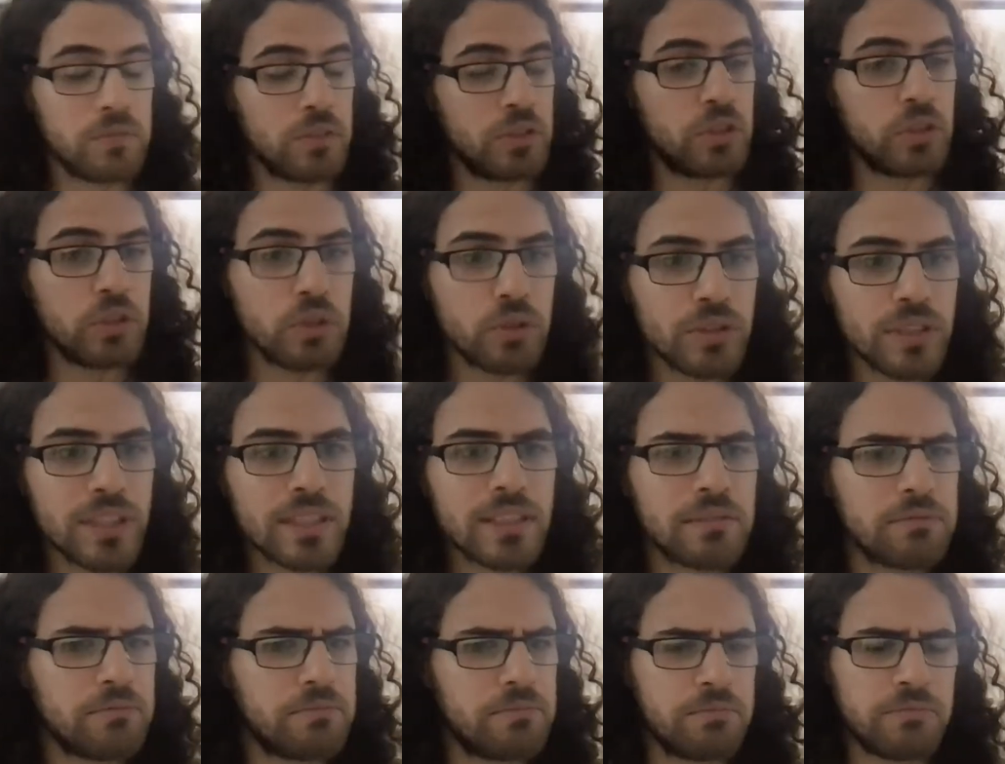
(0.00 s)
You
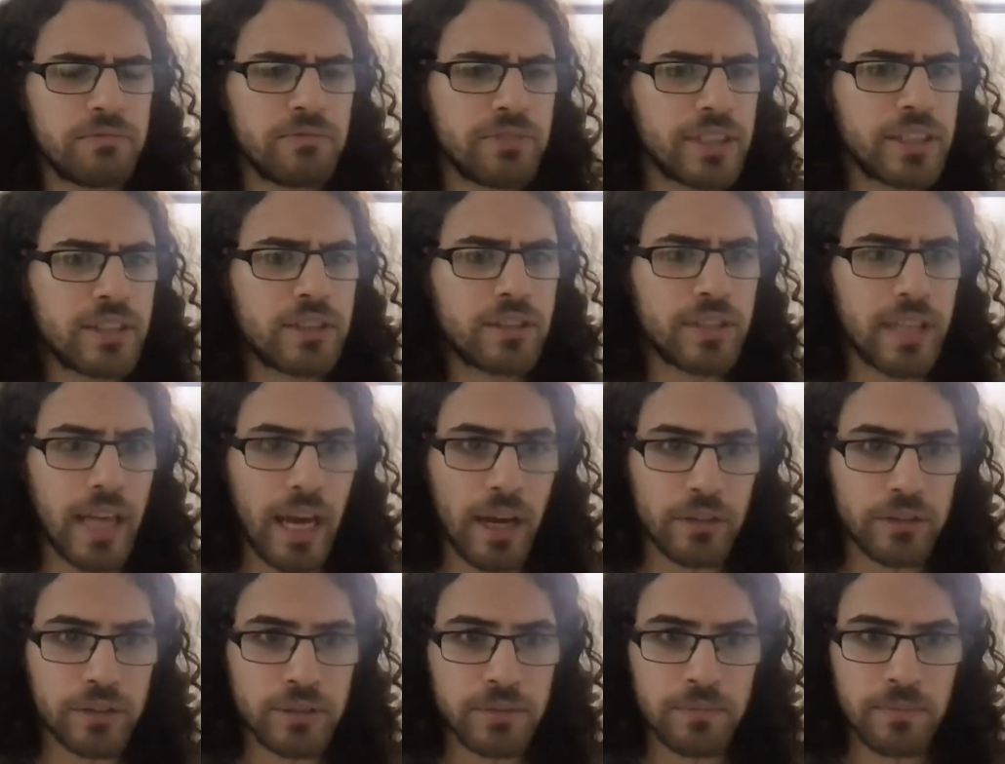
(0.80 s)
just figure it
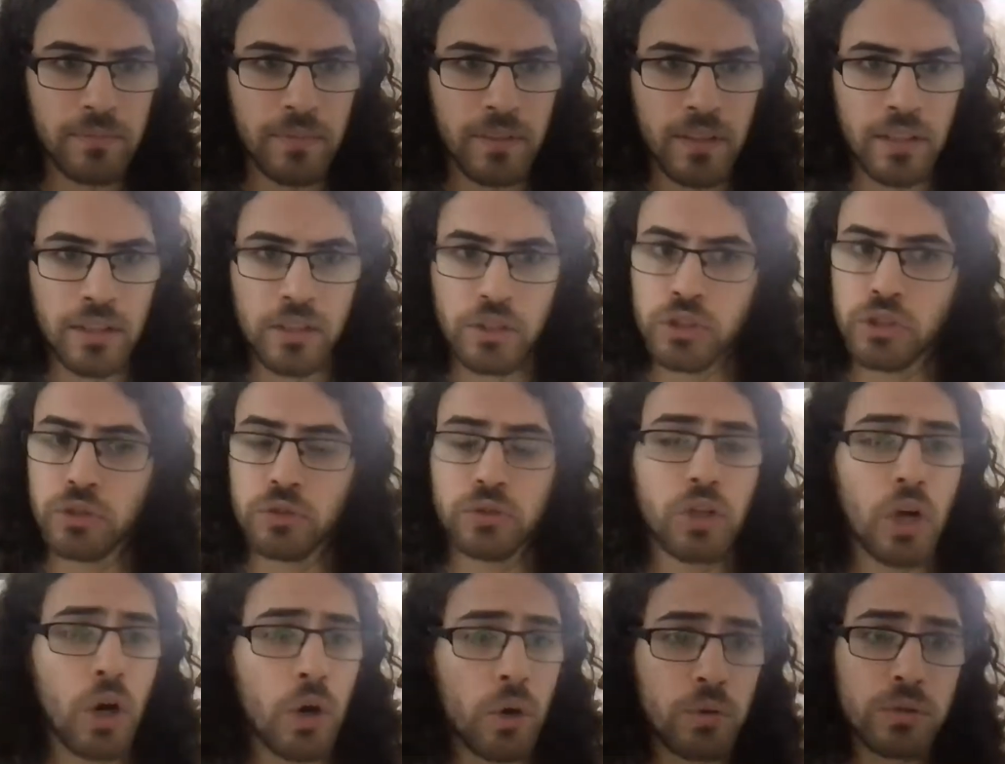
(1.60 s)
out. You
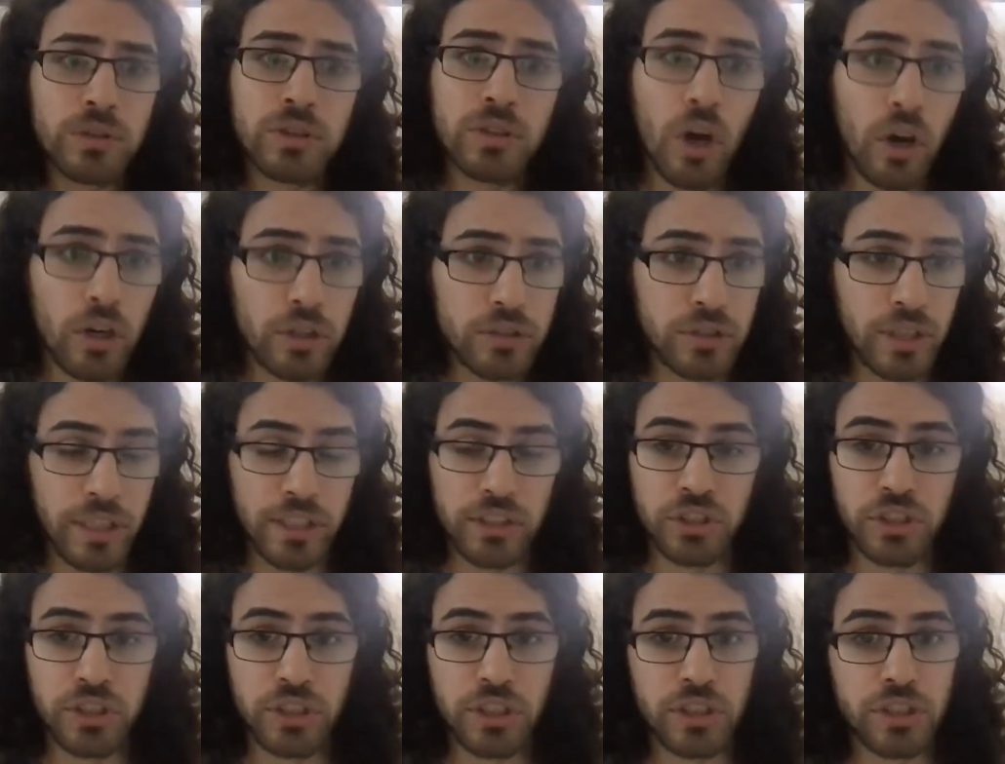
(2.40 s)
go talk to
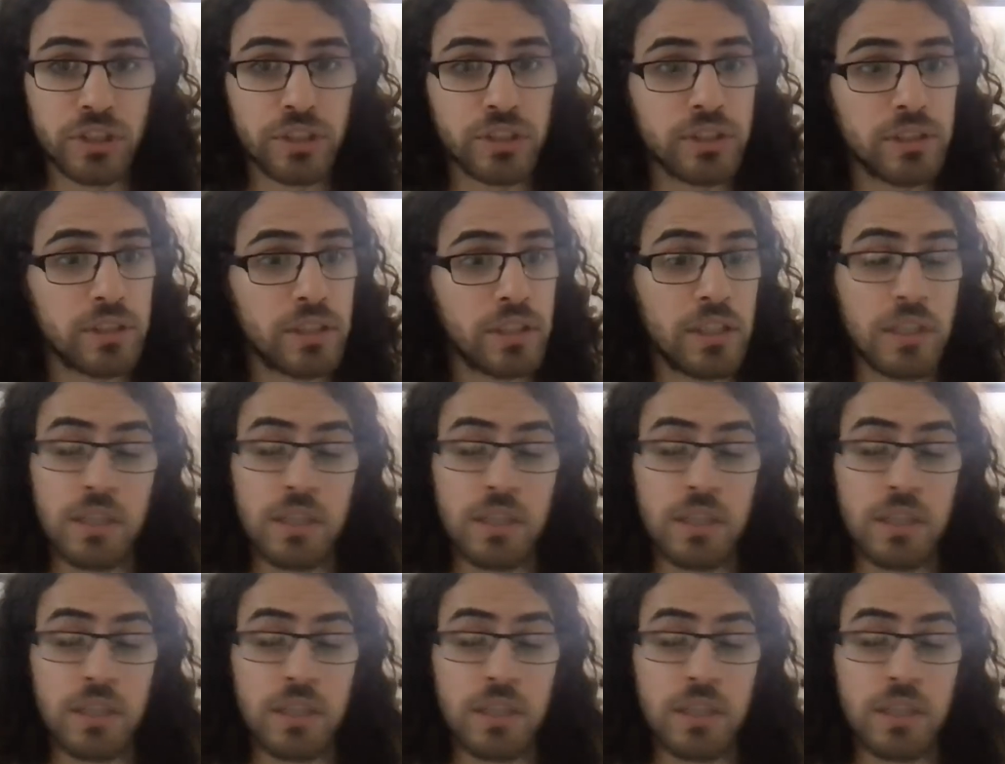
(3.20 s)
engineers,